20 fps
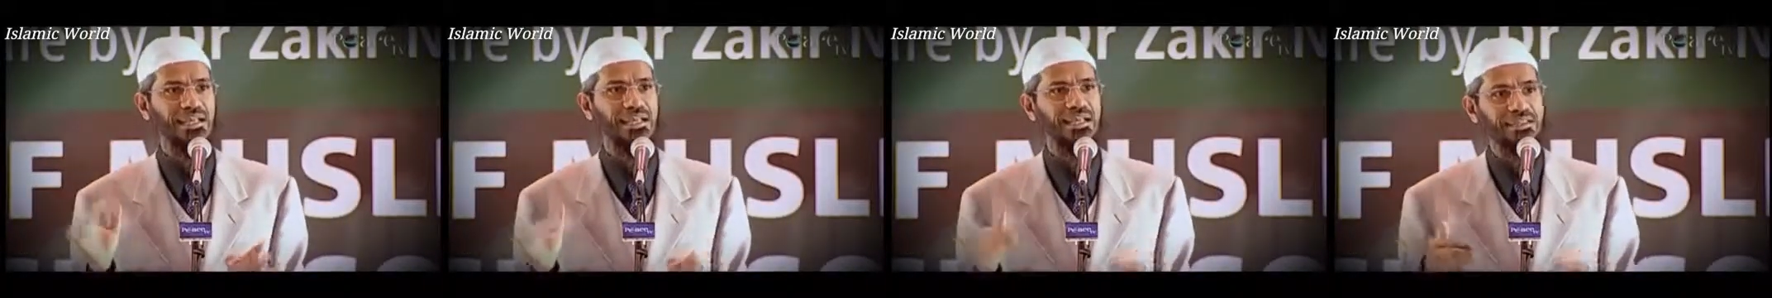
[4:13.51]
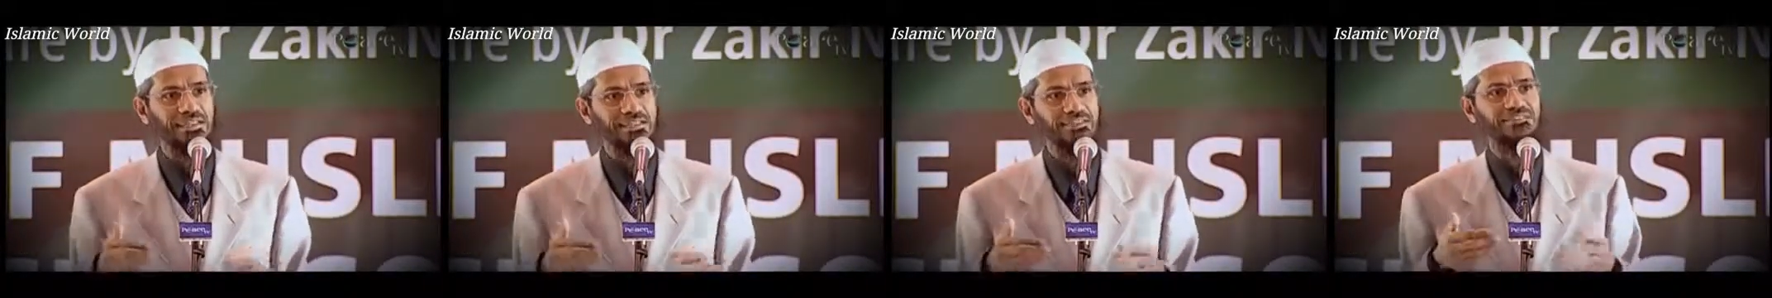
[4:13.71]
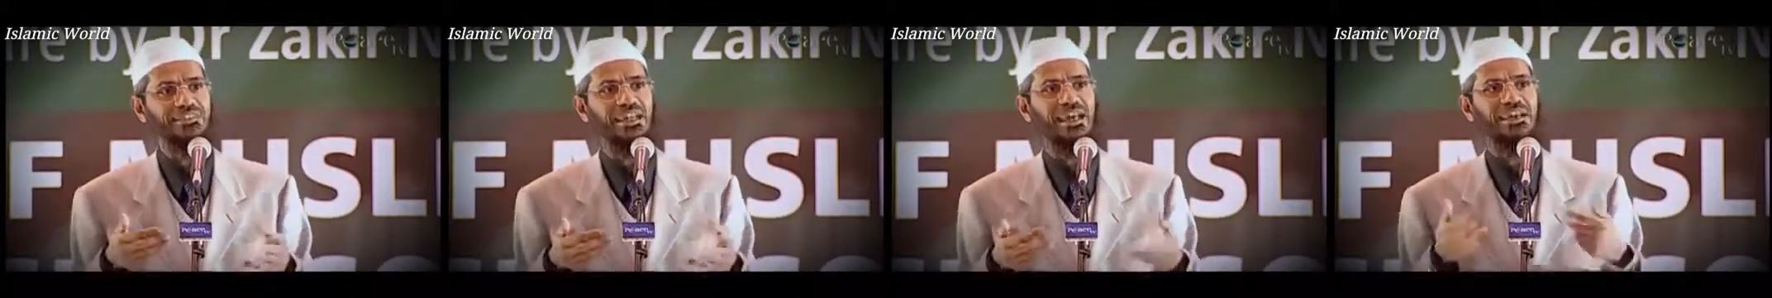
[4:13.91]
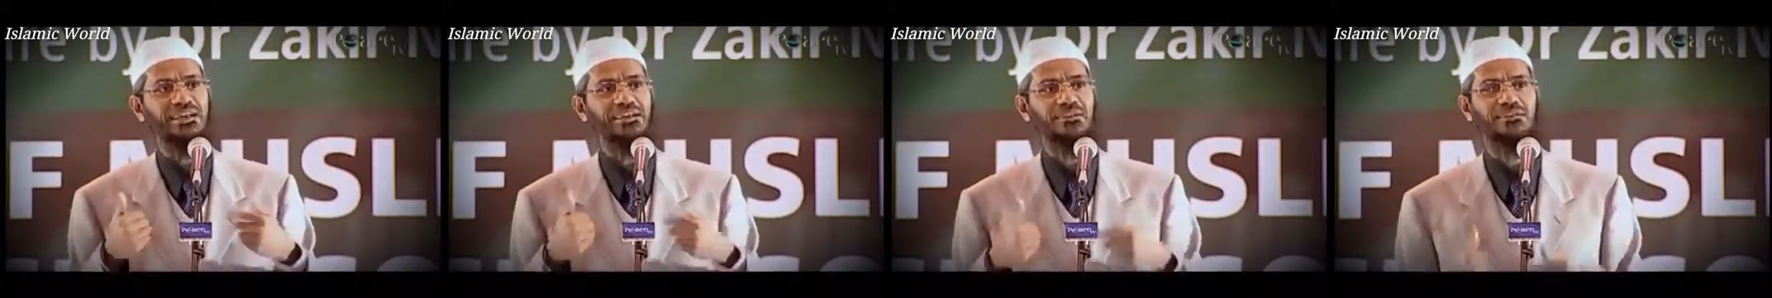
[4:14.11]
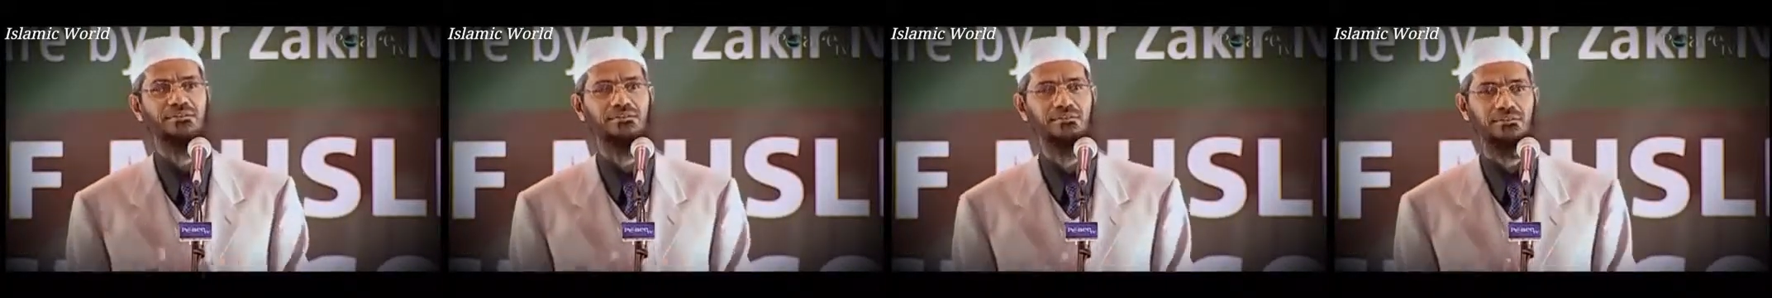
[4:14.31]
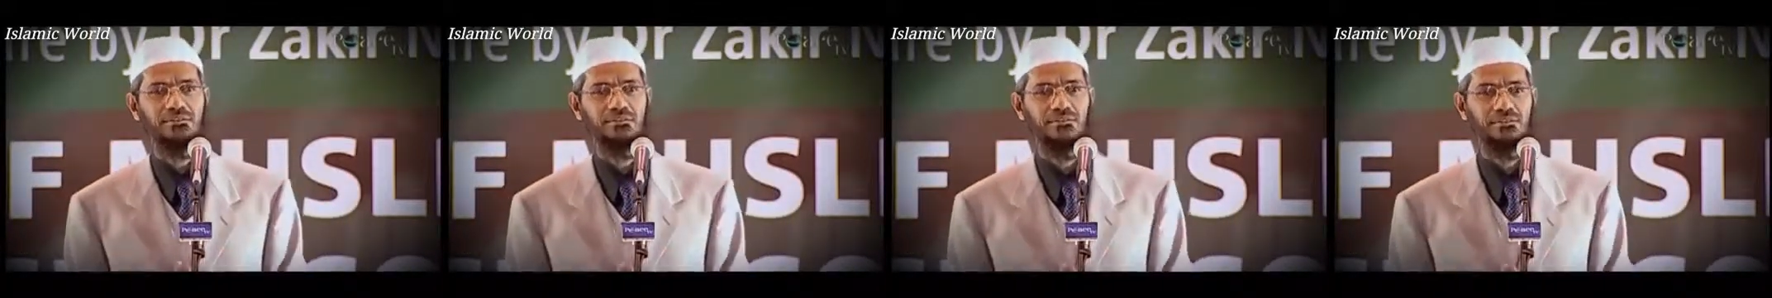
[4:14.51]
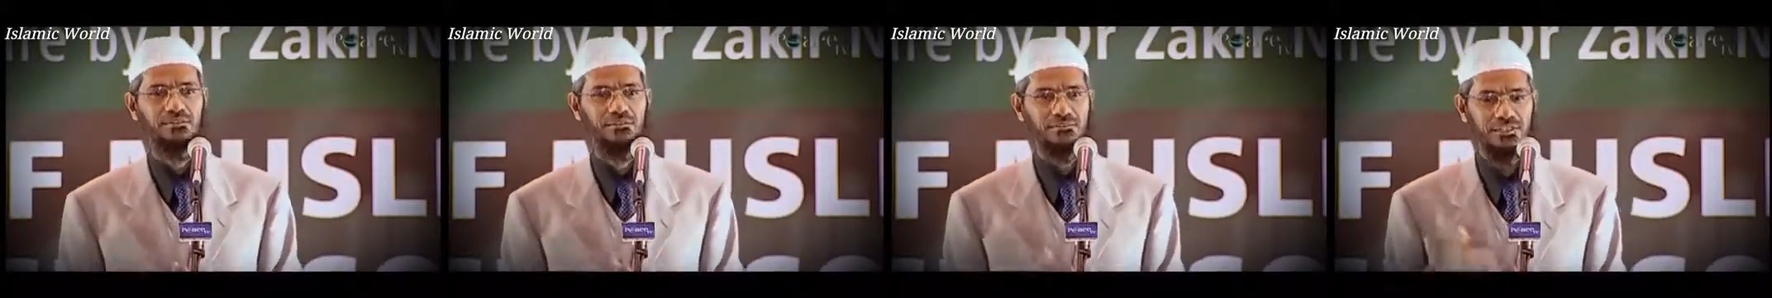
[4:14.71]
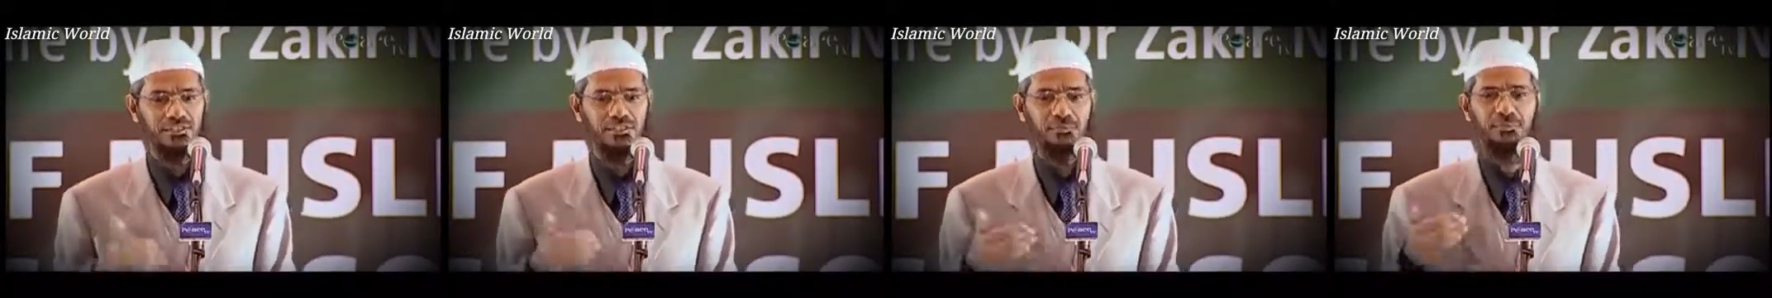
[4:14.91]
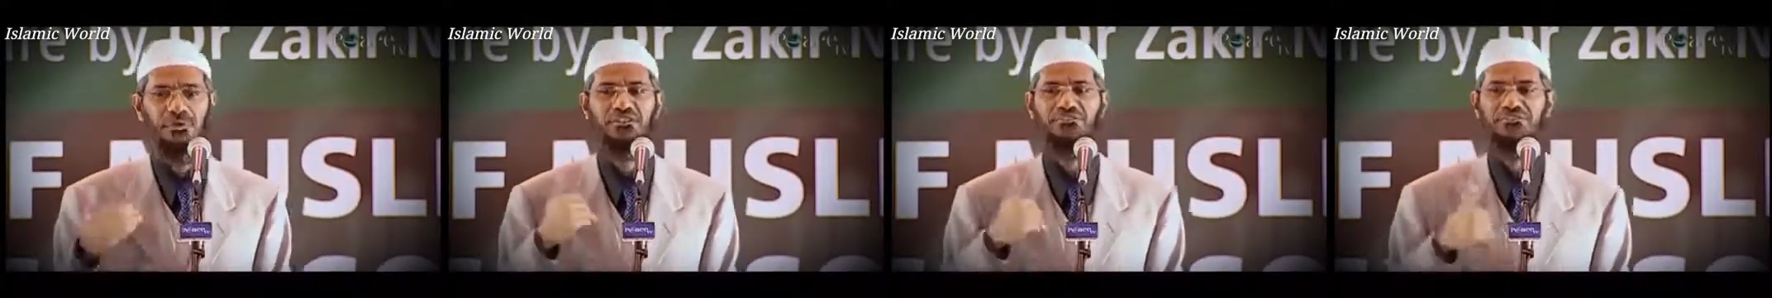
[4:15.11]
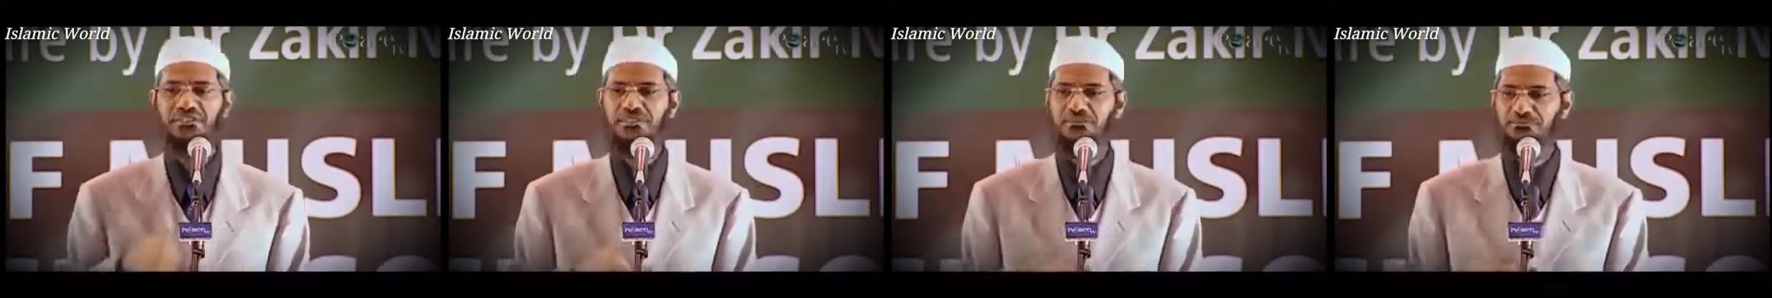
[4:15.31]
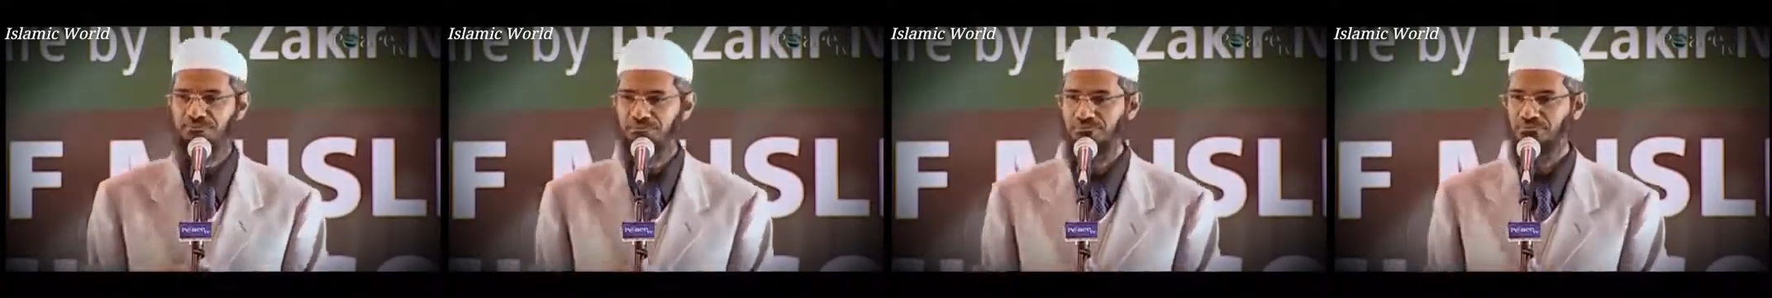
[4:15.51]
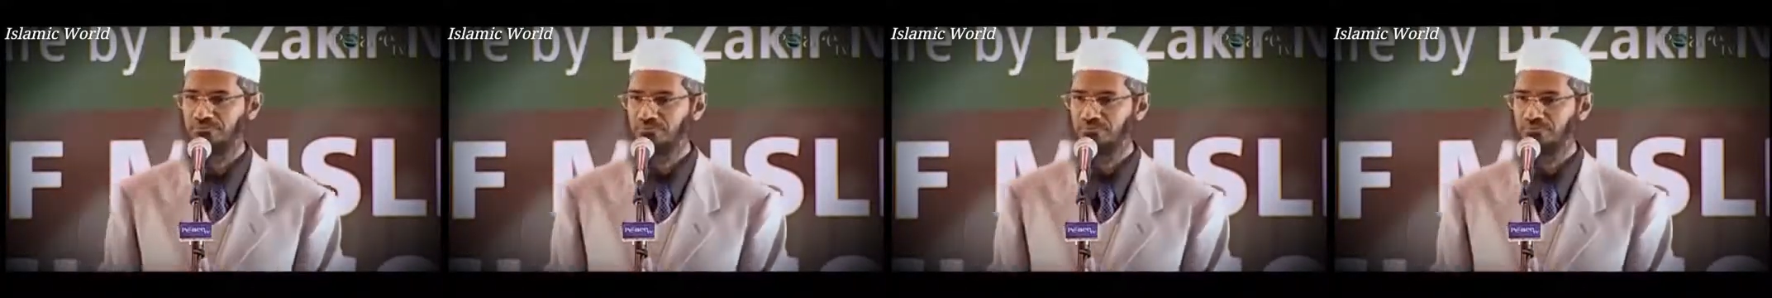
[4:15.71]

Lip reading: It is like there's a person,